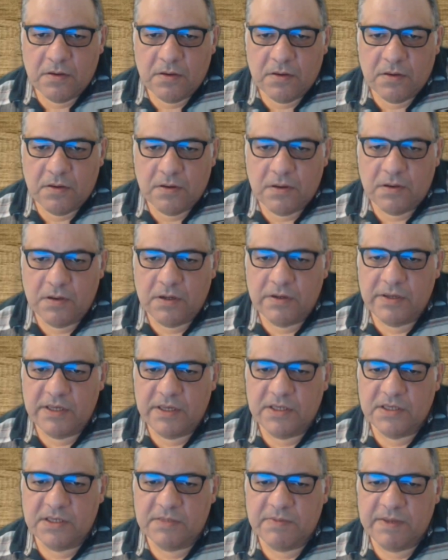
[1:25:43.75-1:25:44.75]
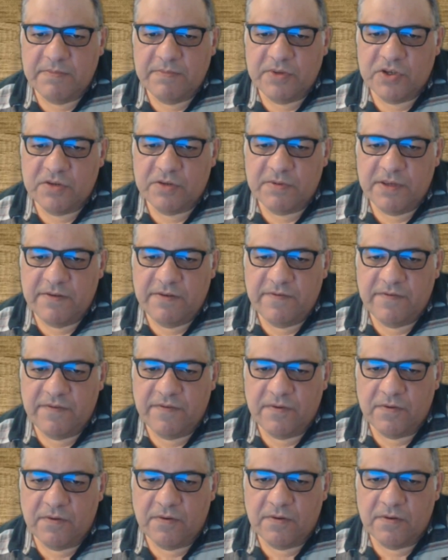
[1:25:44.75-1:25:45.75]
Oh no, you can just play bishop
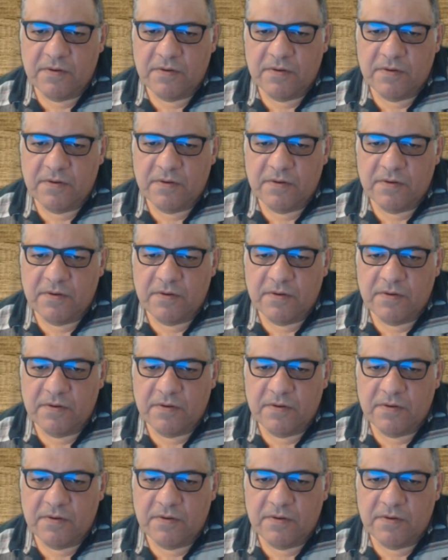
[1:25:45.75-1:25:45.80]
e4.